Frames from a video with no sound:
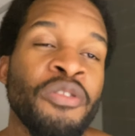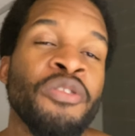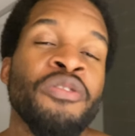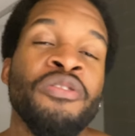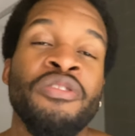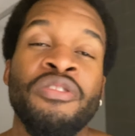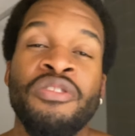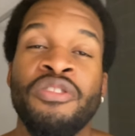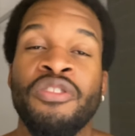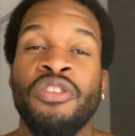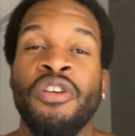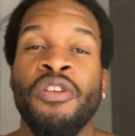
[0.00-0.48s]
you
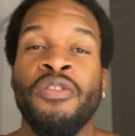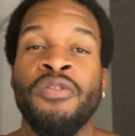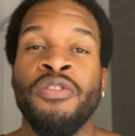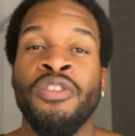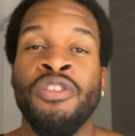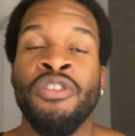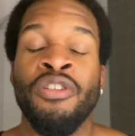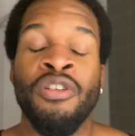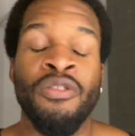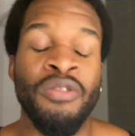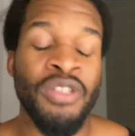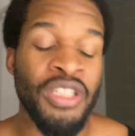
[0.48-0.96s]
deserve to
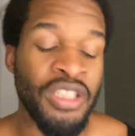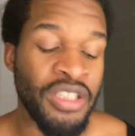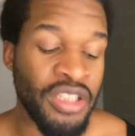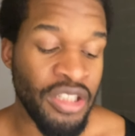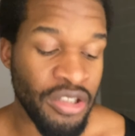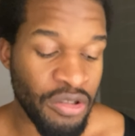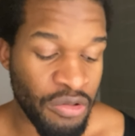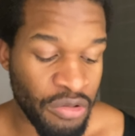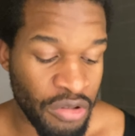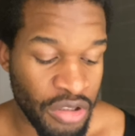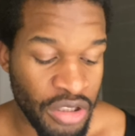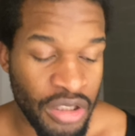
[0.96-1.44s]
know the
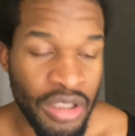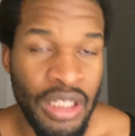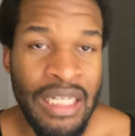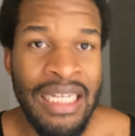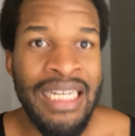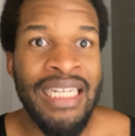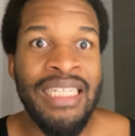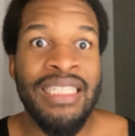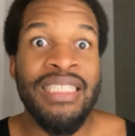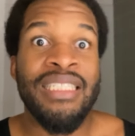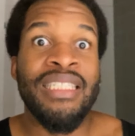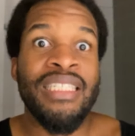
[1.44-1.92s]

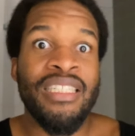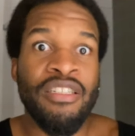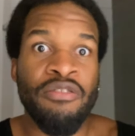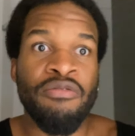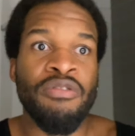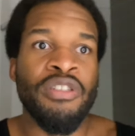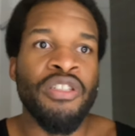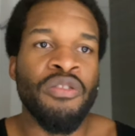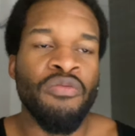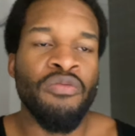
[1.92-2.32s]
secrets,